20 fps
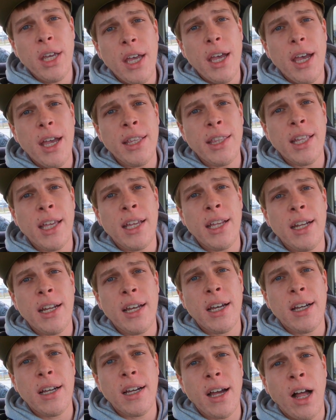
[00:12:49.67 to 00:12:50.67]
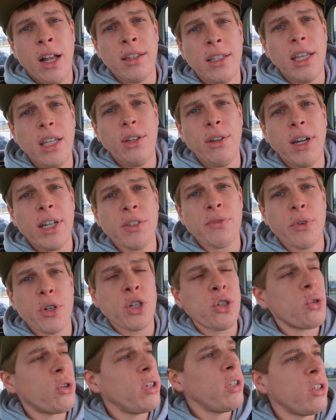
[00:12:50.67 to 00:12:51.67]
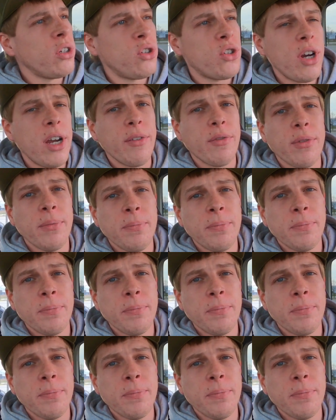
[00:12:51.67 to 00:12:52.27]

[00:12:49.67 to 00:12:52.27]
and then I'll take you guys for a short little drive.